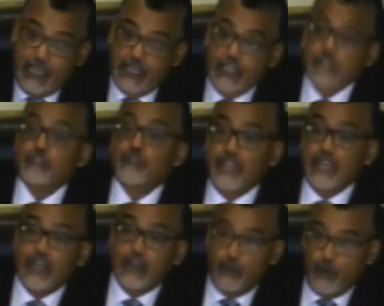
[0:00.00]
an
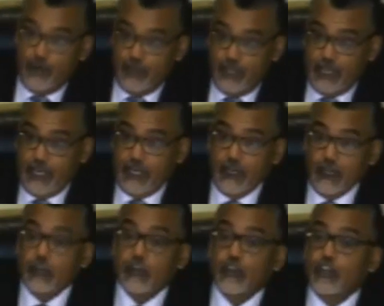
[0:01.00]
intranet where they
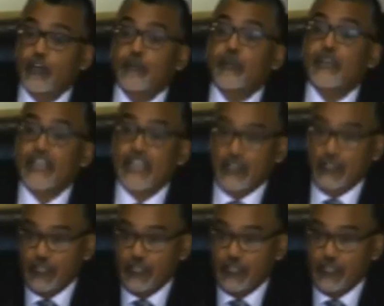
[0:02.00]
communicate